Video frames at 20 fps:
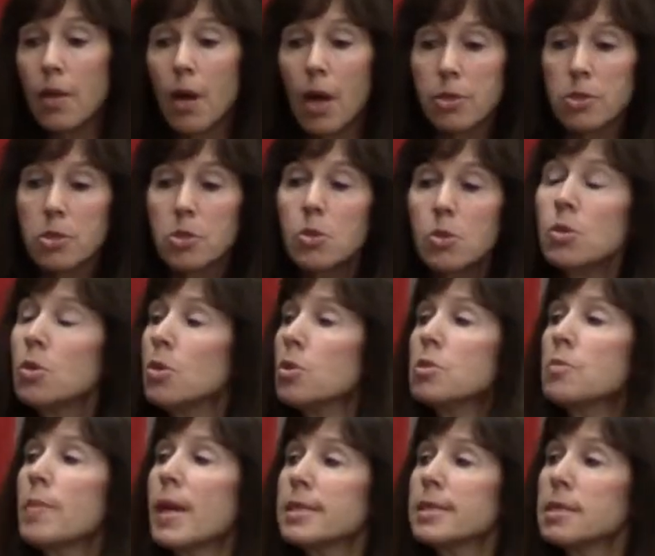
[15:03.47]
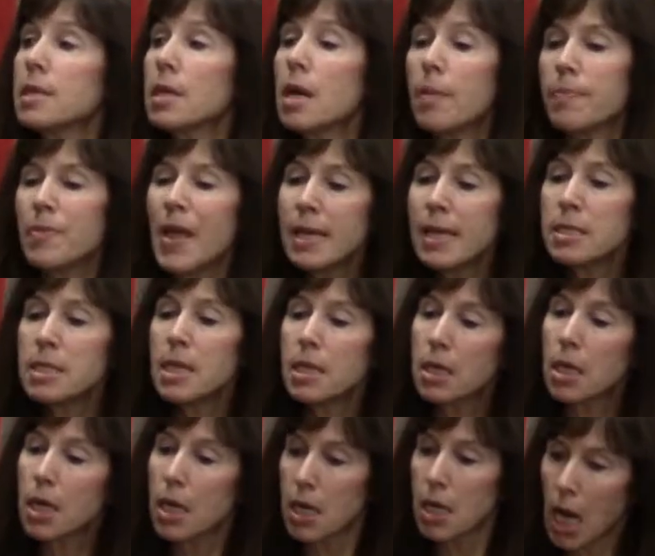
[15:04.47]
A student who's messing up, that's it.
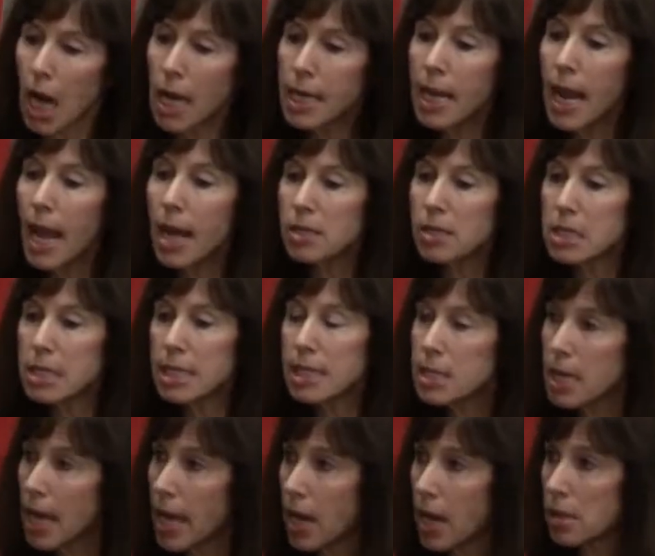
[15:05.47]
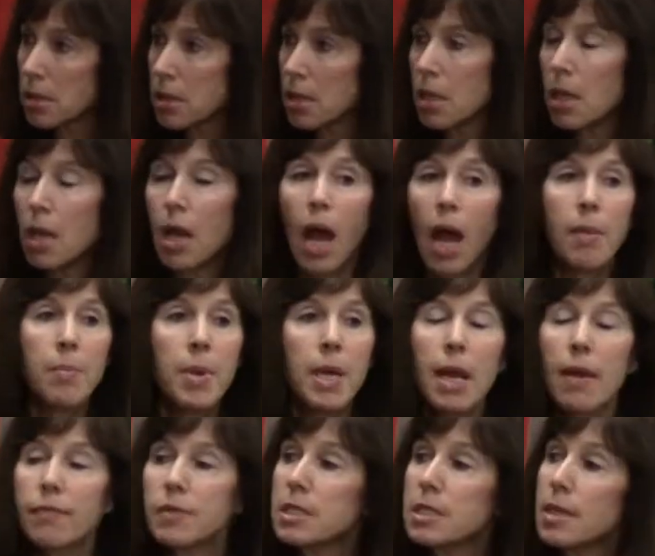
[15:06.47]
Cut it out, sit down. I might
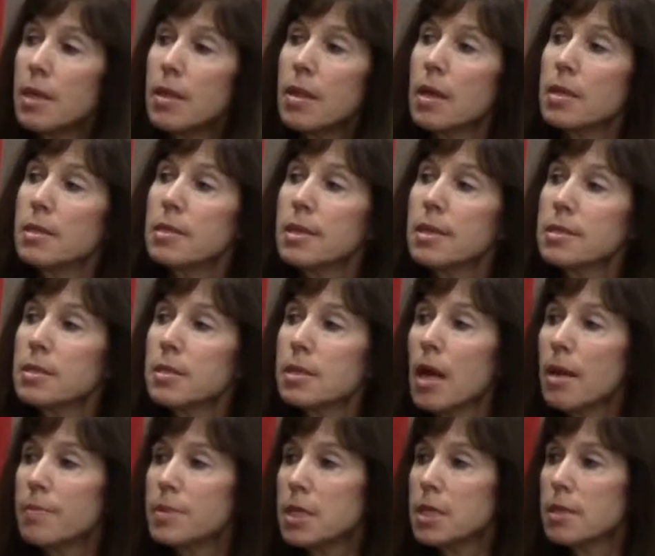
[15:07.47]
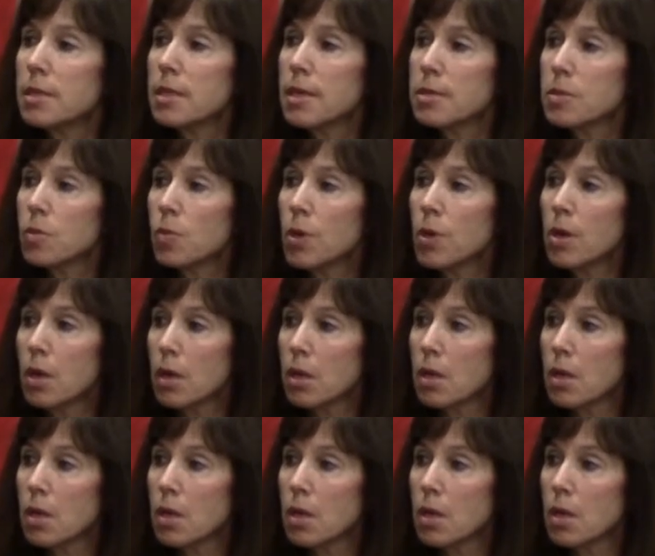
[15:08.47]
have to say that a dozen times and it doesn't work.